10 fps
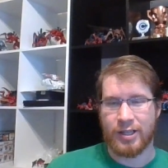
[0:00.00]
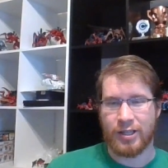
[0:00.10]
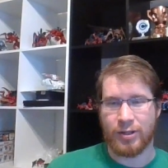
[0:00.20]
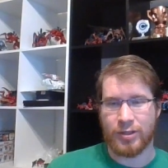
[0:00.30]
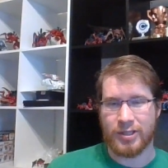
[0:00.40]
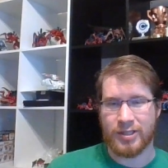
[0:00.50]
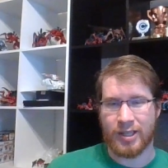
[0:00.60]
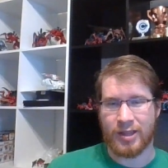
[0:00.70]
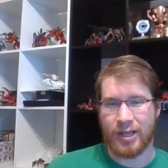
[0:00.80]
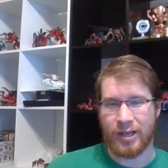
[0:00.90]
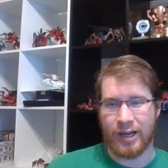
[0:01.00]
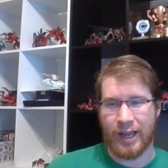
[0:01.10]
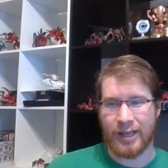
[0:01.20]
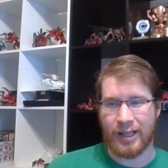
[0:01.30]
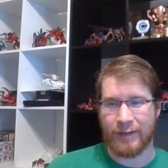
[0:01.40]
you just sit there
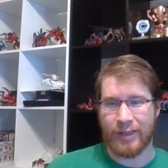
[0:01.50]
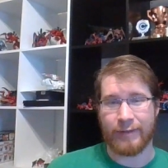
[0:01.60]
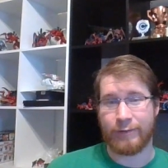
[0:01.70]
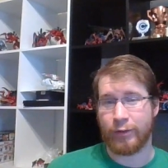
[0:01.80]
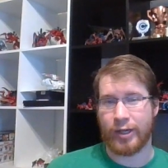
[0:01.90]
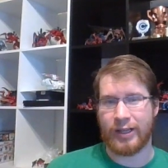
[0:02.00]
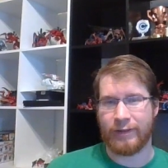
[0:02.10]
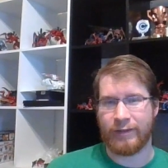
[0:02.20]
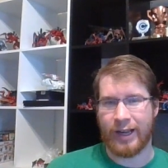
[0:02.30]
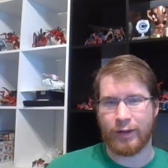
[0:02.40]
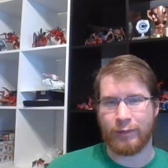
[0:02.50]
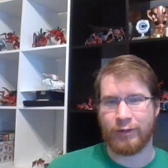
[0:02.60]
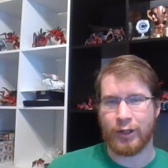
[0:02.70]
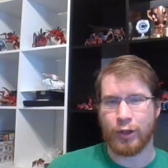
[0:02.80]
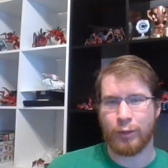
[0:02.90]
and give that free 5 up
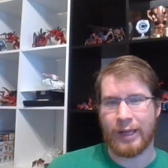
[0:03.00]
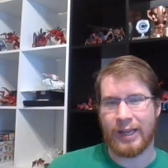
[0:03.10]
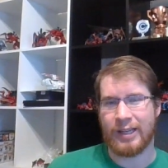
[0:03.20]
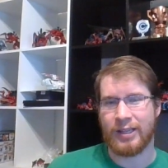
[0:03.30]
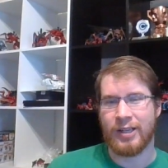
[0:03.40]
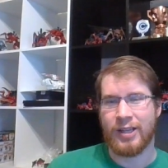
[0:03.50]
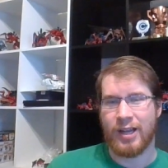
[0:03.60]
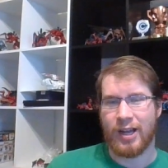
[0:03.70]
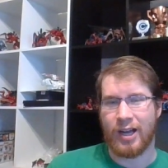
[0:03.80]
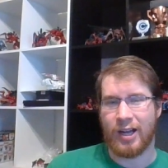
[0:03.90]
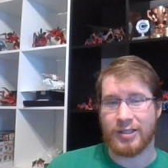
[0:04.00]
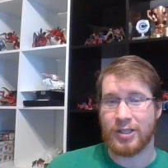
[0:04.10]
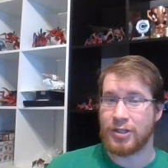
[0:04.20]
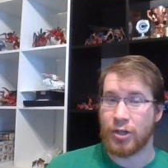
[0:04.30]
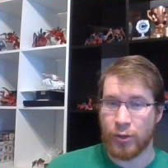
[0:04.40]
Feel No Pain uh, to
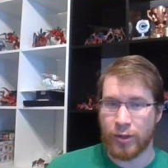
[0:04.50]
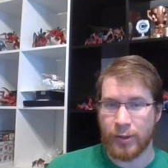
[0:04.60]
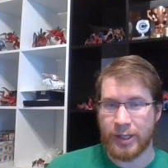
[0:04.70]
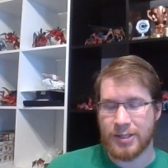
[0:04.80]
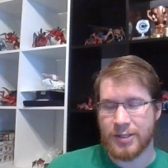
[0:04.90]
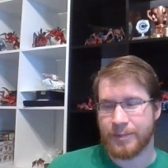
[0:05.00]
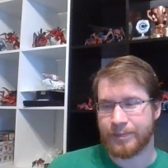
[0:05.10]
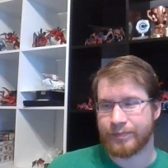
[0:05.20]
two units